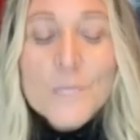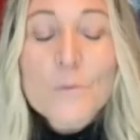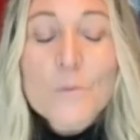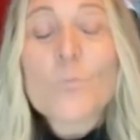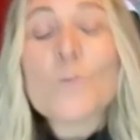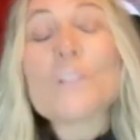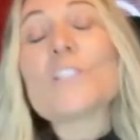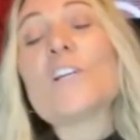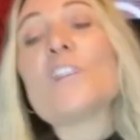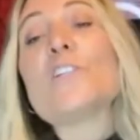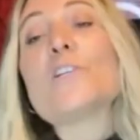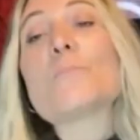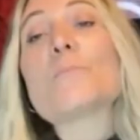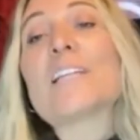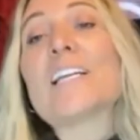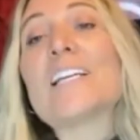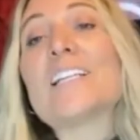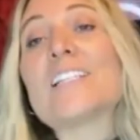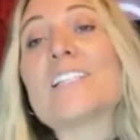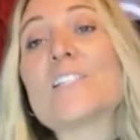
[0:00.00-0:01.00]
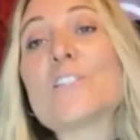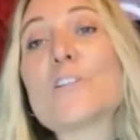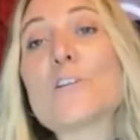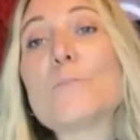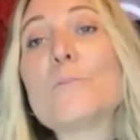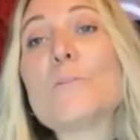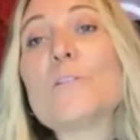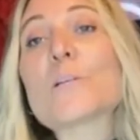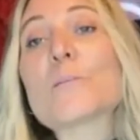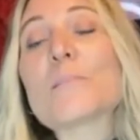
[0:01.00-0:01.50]
what's on your playlist?
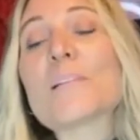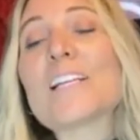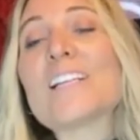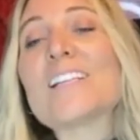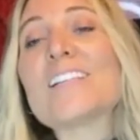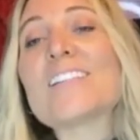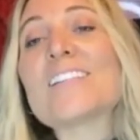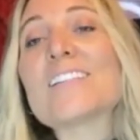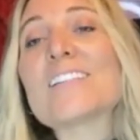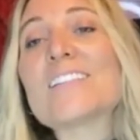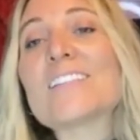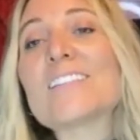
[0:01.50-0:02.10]
Your music playlist?